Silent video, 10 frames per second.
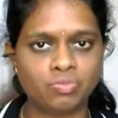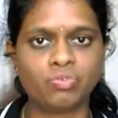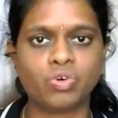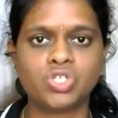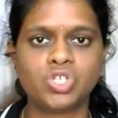you
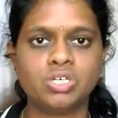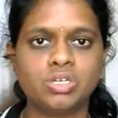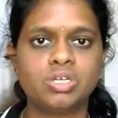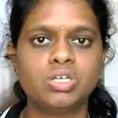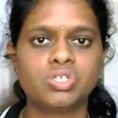for
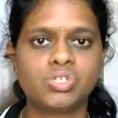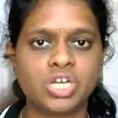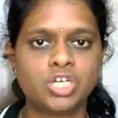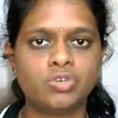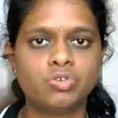watching.
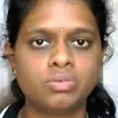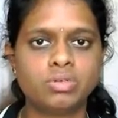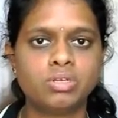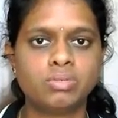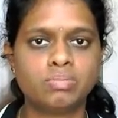Stay tuned.
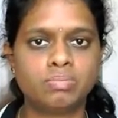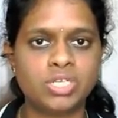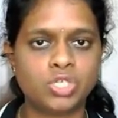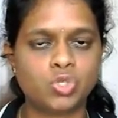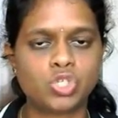
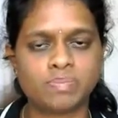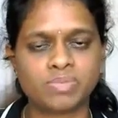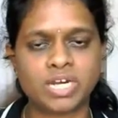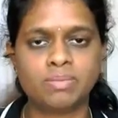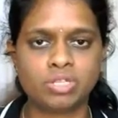Please do
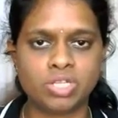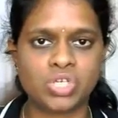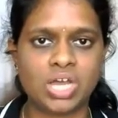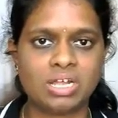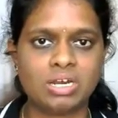subscribe to the
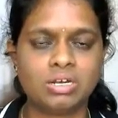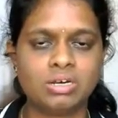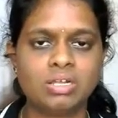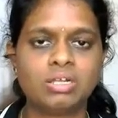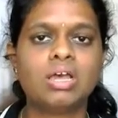channel.
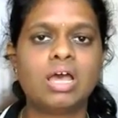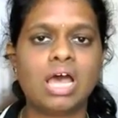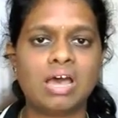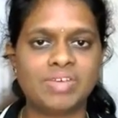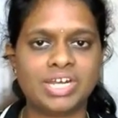
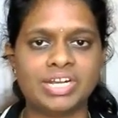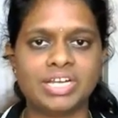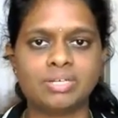Have a great